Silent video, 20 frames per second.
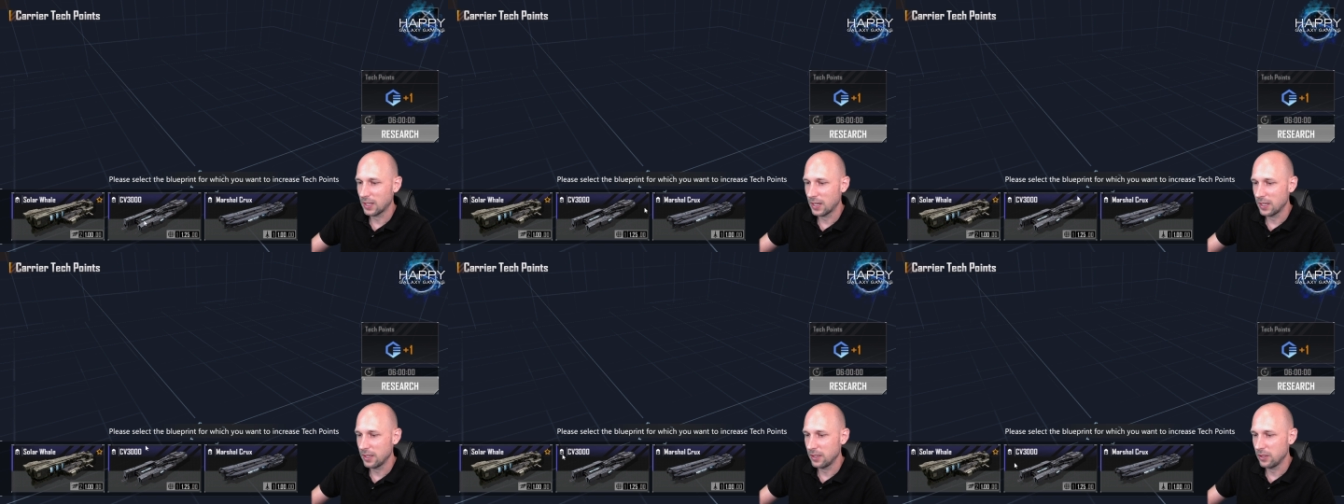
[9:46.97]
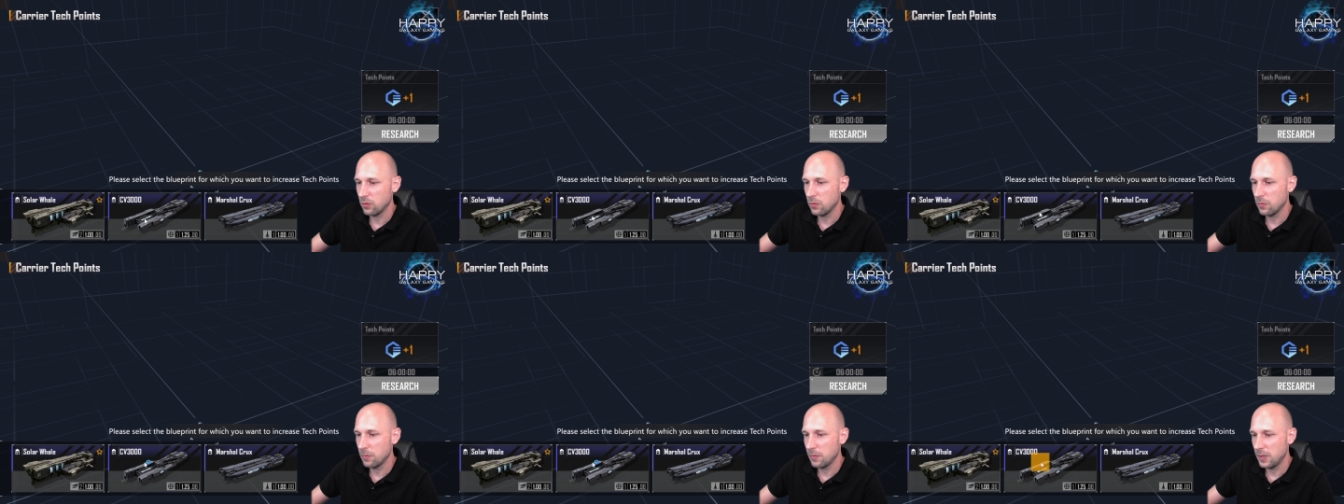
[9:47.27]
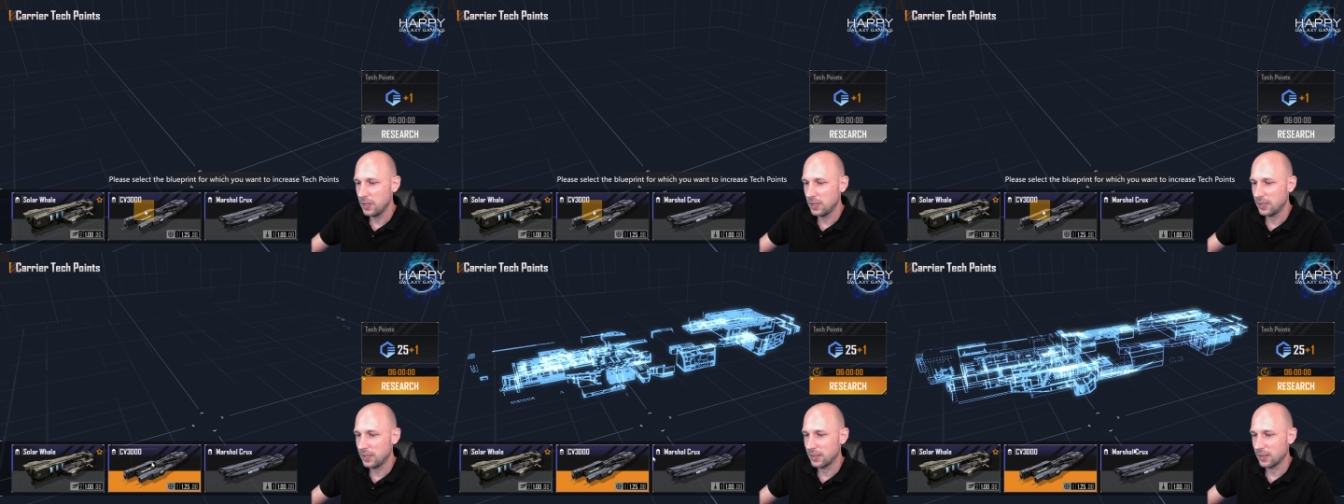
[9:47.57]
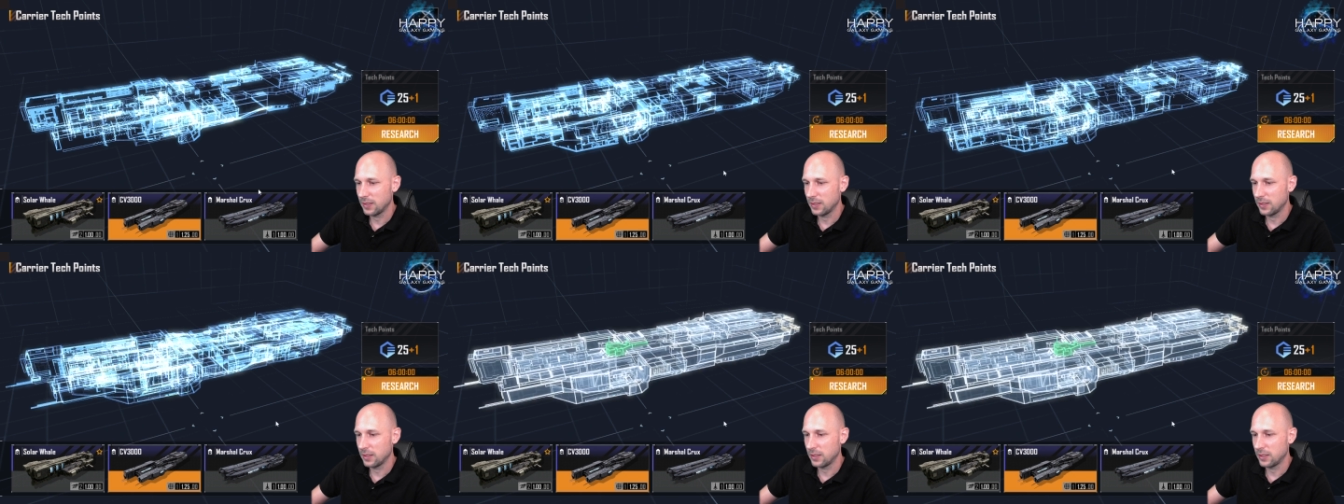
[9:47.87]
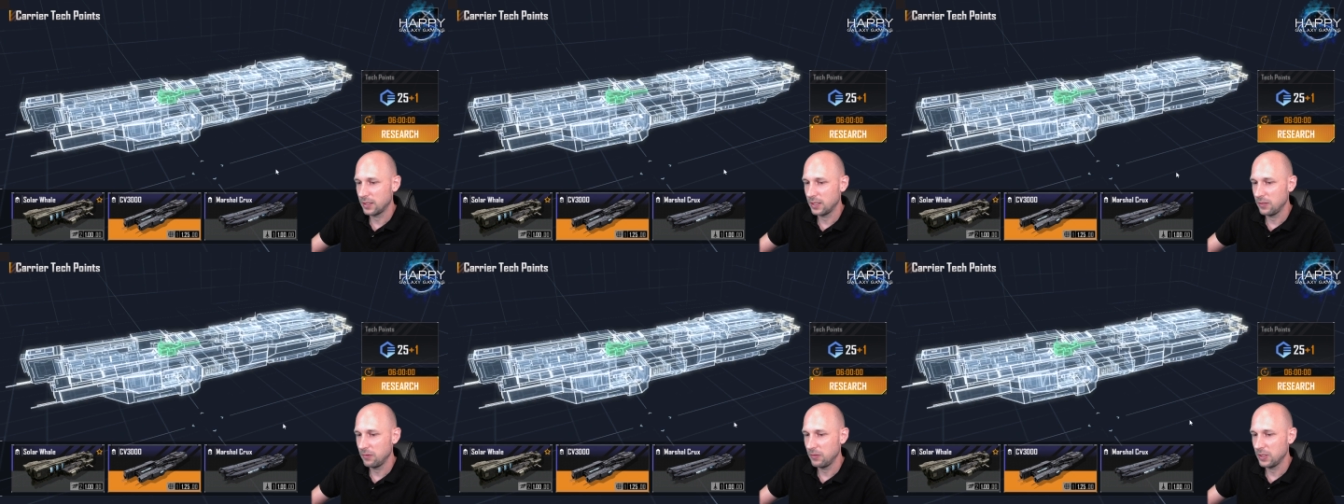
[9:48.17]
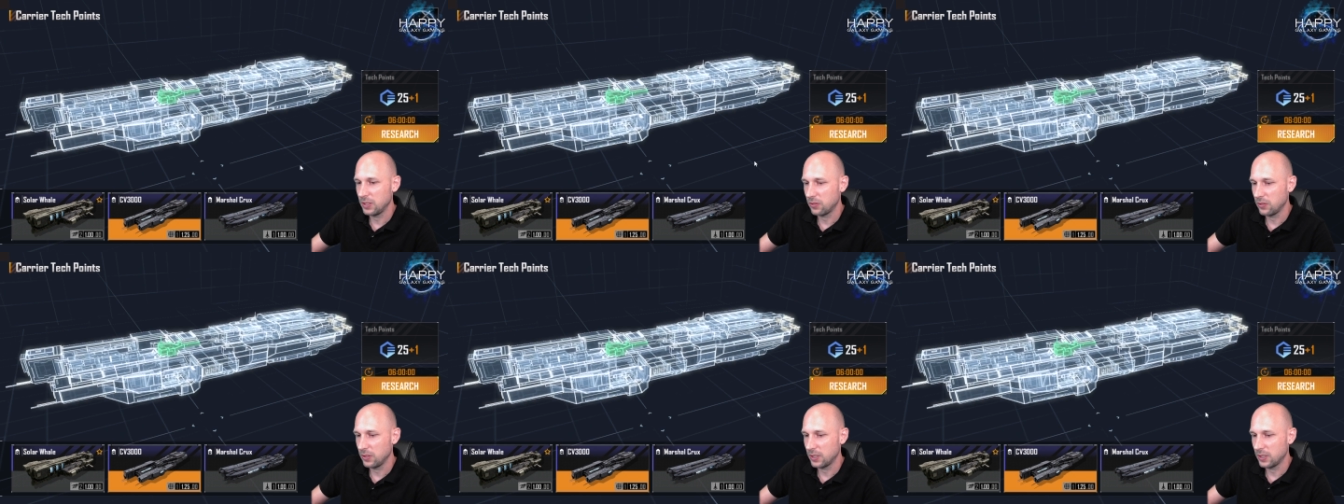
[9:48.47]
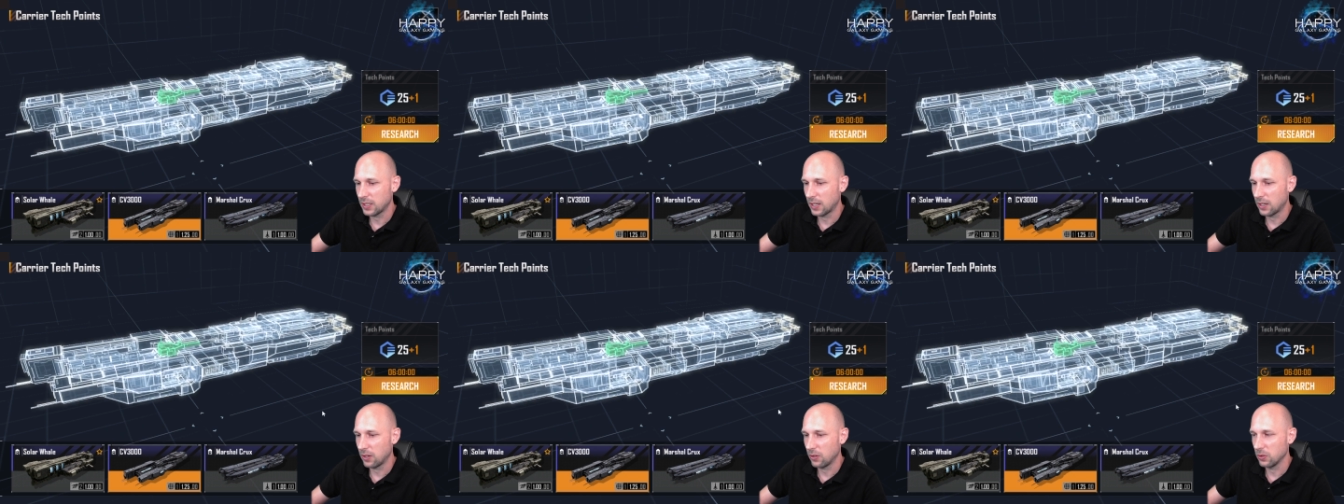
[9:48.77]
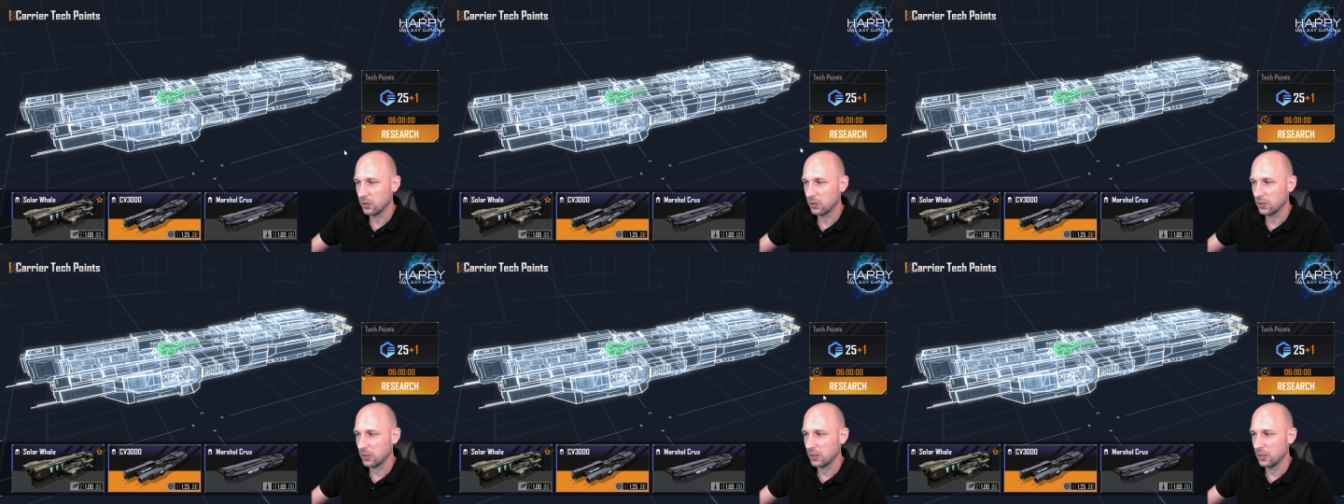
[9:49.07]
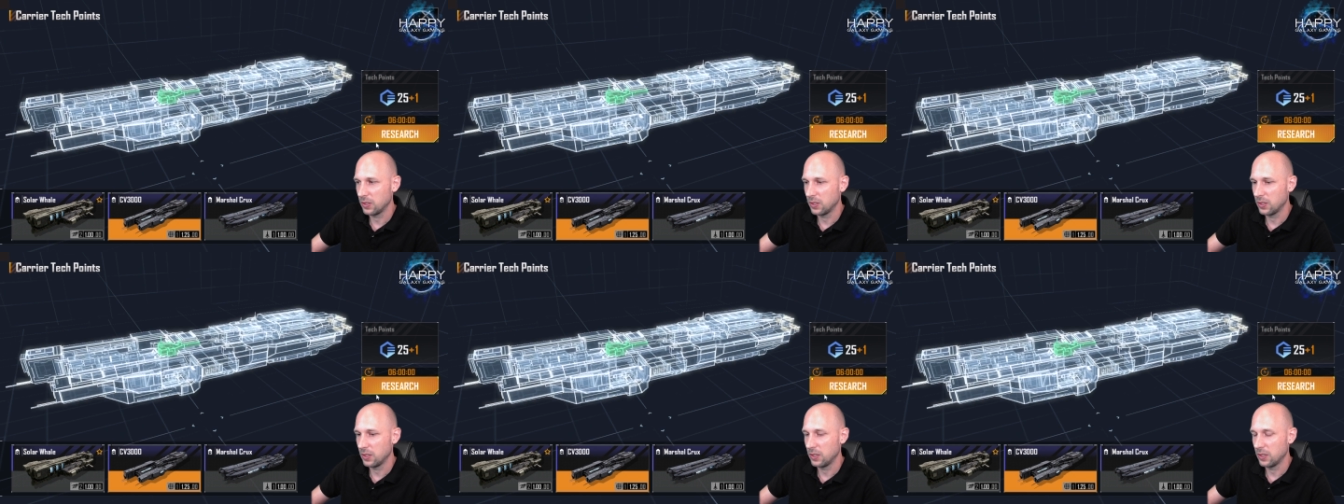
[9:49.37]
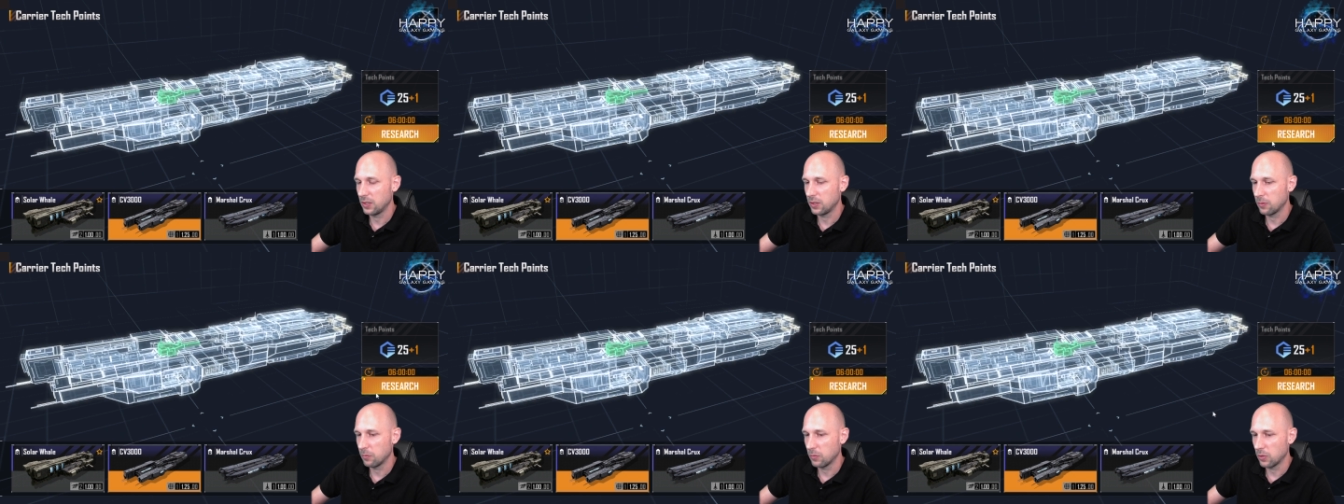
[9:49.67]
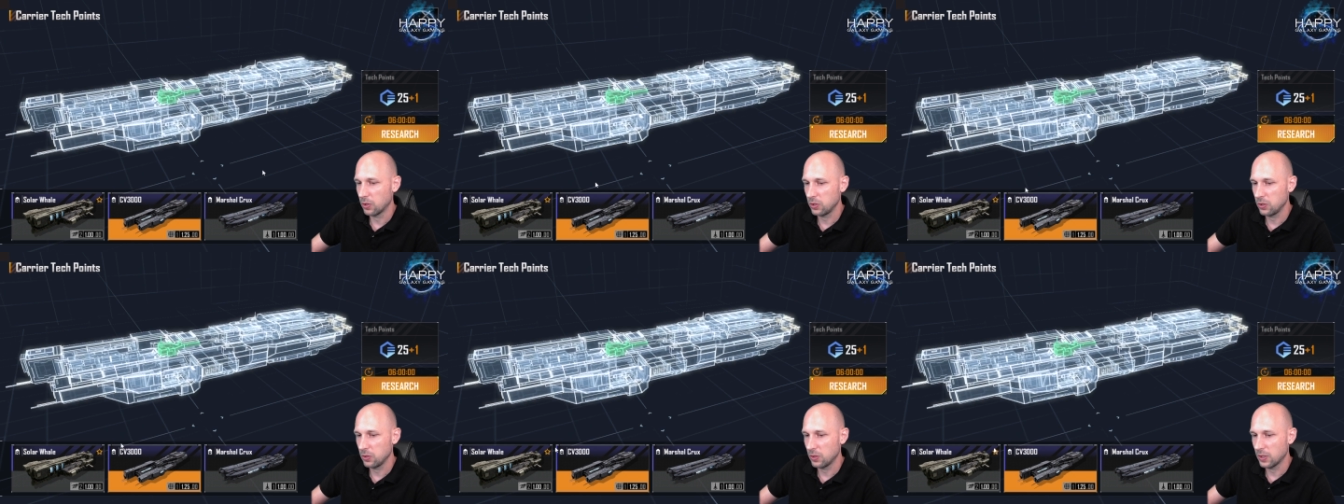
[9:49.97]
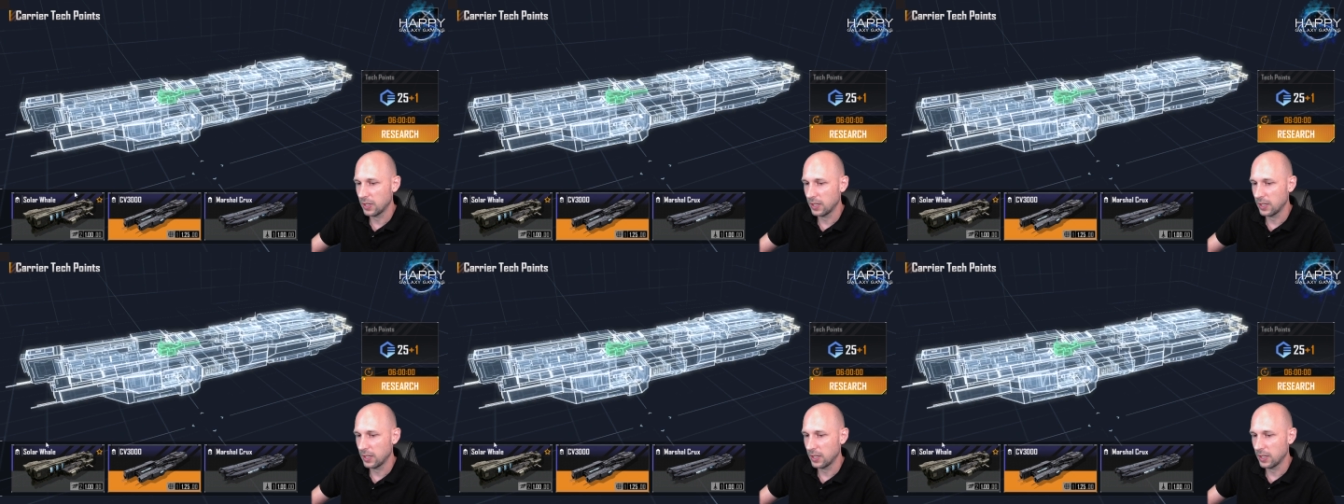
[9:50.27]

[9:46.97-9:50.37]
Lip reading: I do miss the CV3000 module.